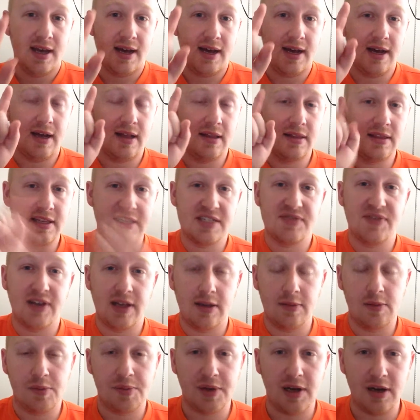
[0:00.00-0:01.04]
Least
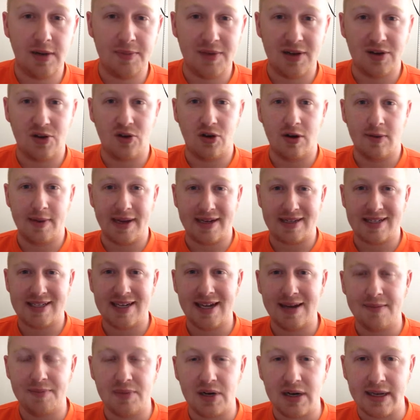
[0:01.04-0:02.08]
valuable player among quarterbacks,
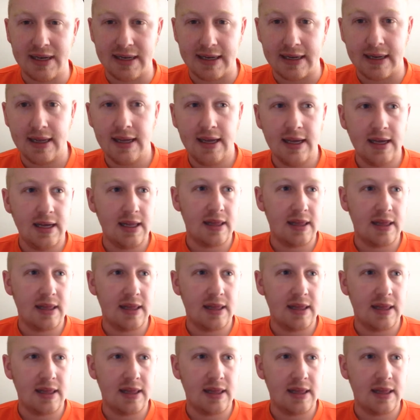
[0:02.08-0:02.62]
Tom Brady.